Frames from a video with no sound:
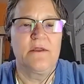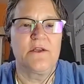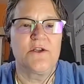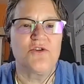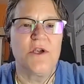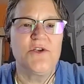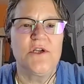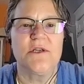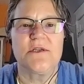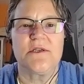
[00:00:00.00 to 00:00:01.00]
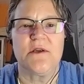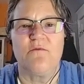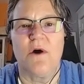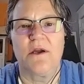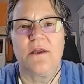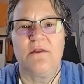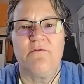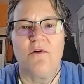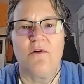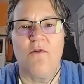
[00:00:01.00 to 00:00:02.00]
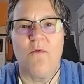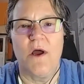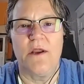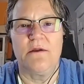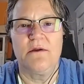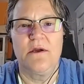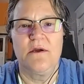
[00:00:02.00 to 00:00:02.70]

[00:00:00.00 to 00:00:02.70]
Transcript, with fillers: The strangeness of walking the 401